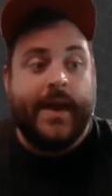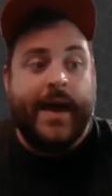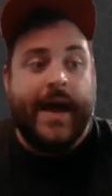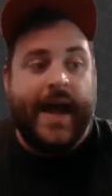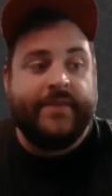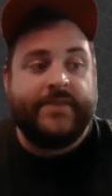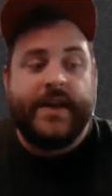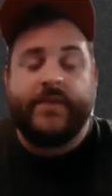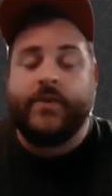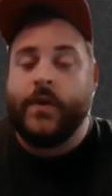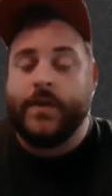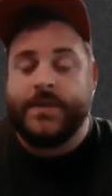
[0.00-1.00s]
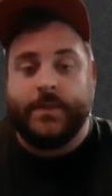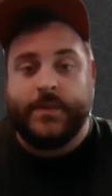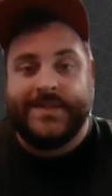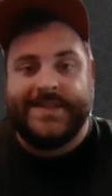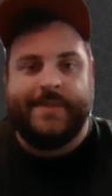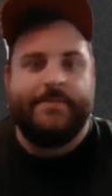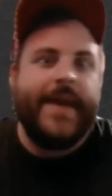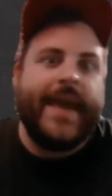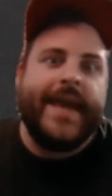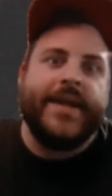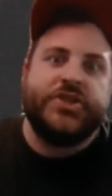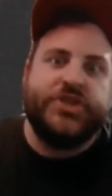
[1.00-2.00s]
I have never heard someone say,
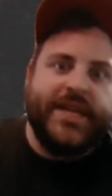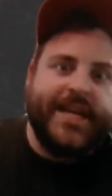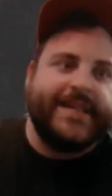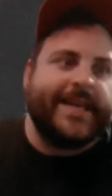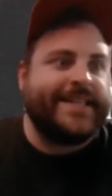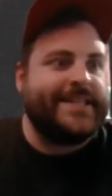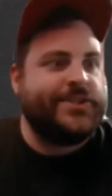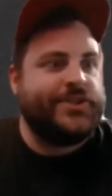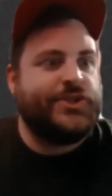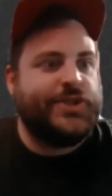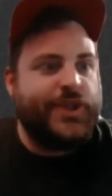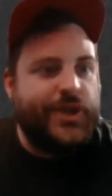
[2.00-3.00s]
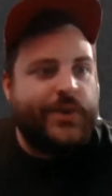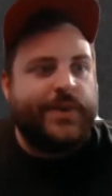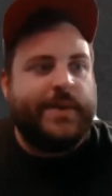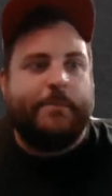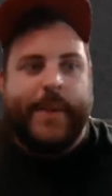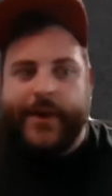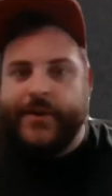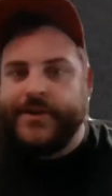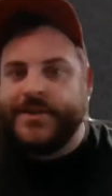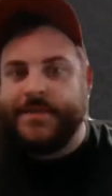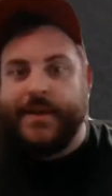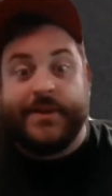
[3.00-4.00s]
man, gee, like this dude
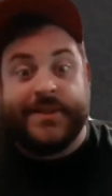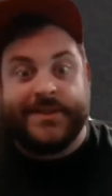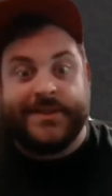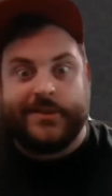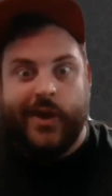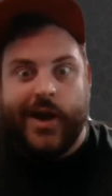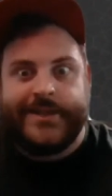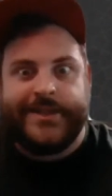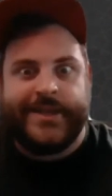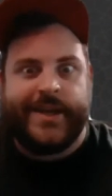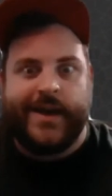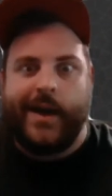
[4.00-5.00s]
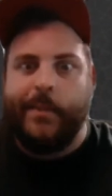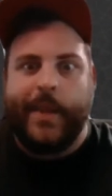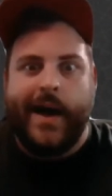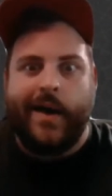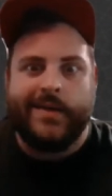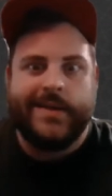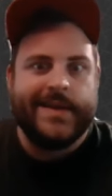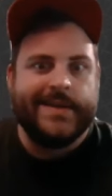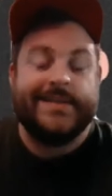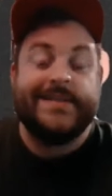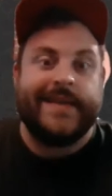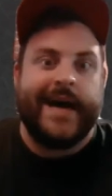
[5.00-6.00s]
embarrassed me with his logic about
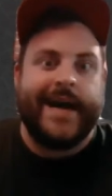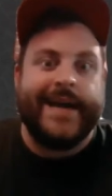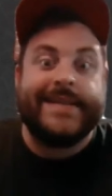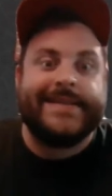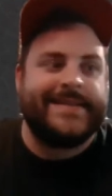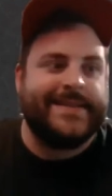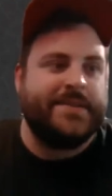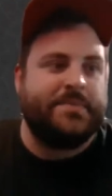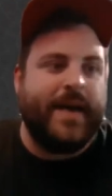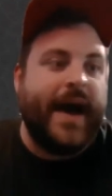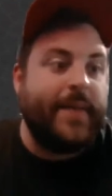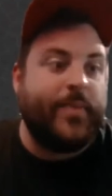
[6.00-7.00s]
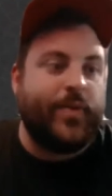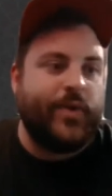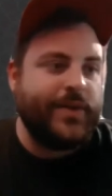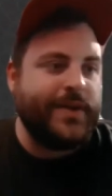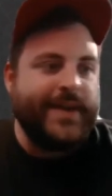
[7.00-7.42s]
science and the Bible.